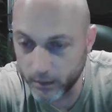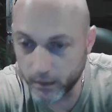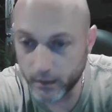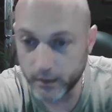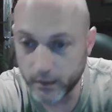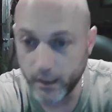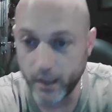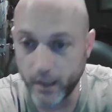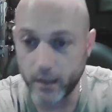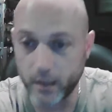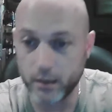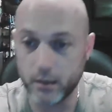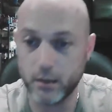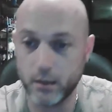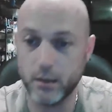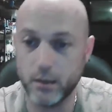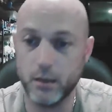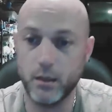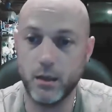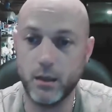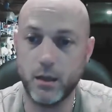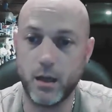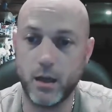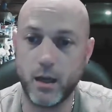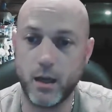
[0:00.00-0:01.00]
Yeah,
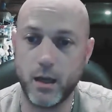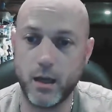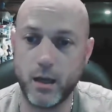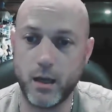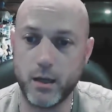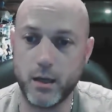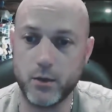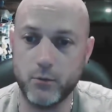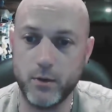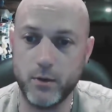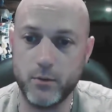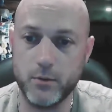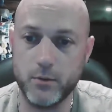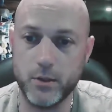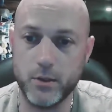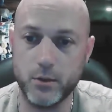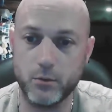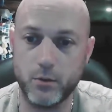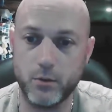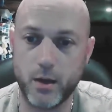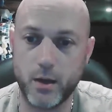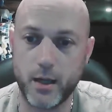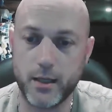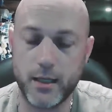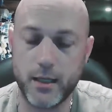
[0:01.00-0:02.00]
I agree with you.
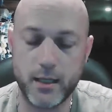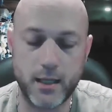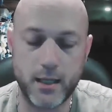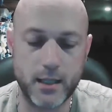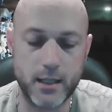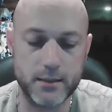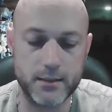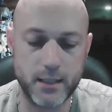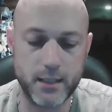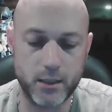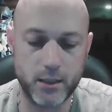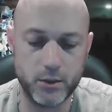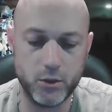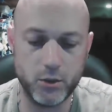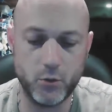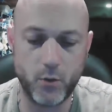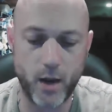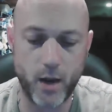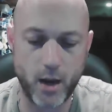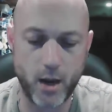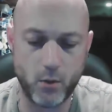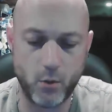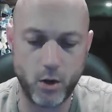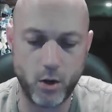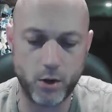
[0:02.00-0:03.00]
I cannot tell you
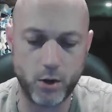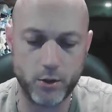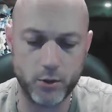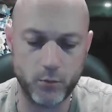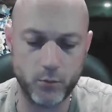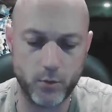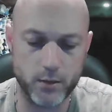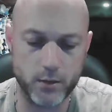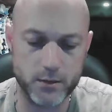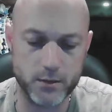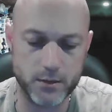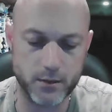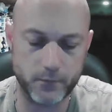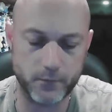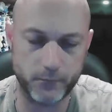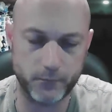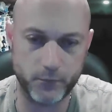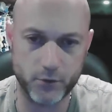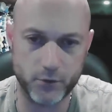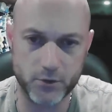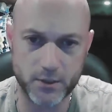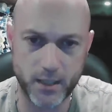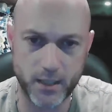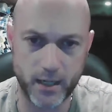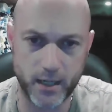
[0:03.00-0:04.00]
how hard it was the
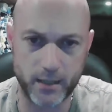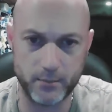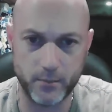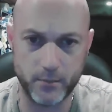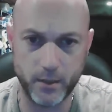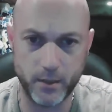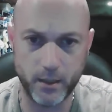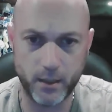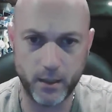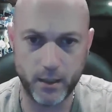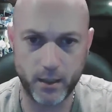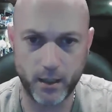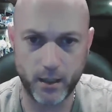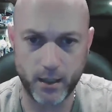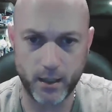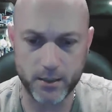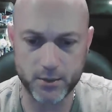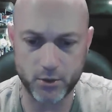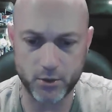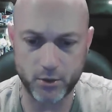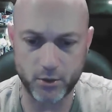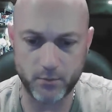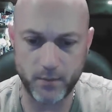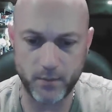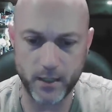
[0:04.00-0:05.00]
first time I
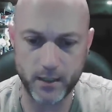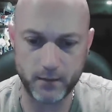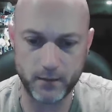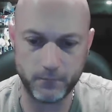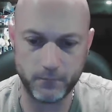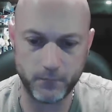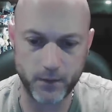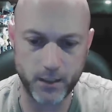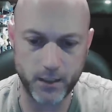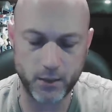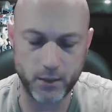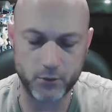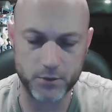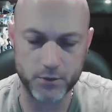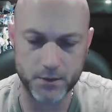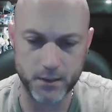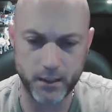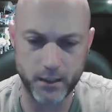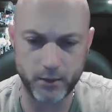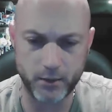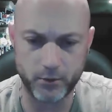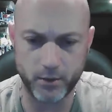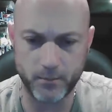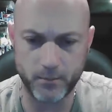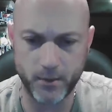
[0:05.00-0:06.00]
started making videos and
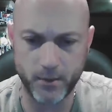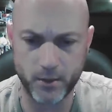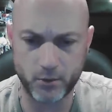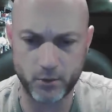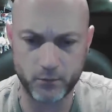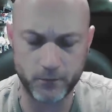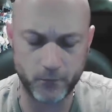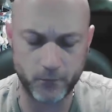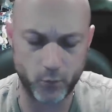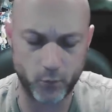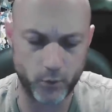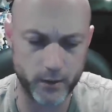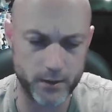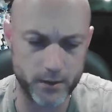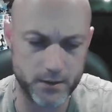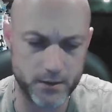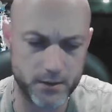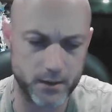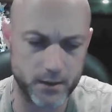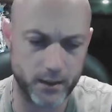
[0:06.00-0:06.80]
hearing my own voice.